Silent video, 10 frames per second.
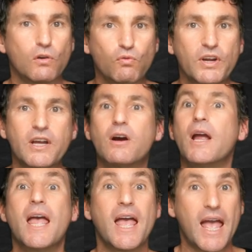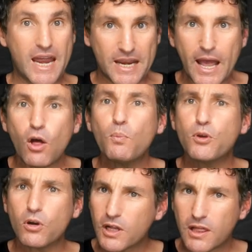career and
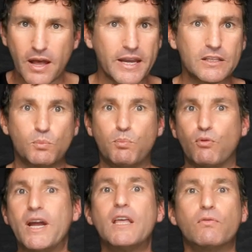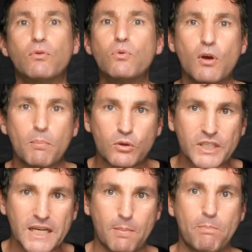help your clients break through the
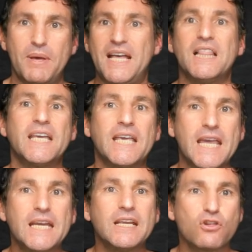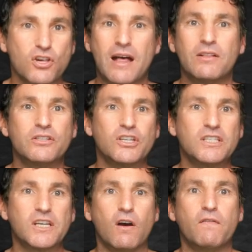most compelling eating
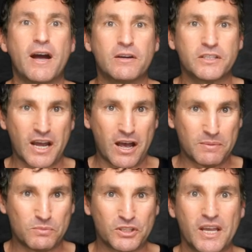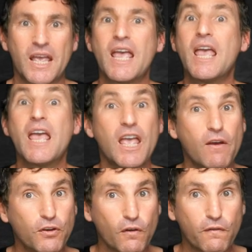challenges of our times.
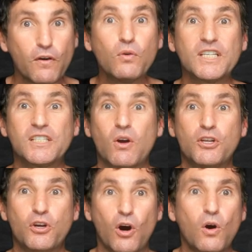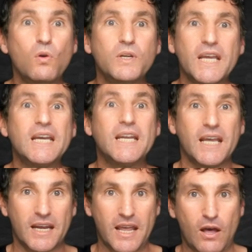If you're focused on your own
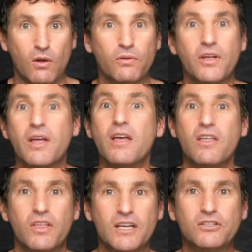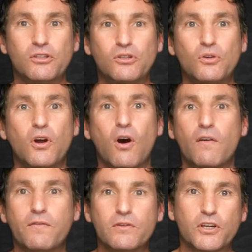eating and health, the Institute
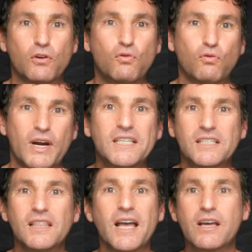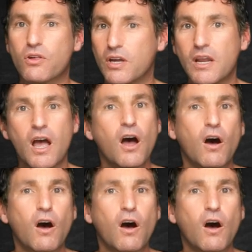offers a great selection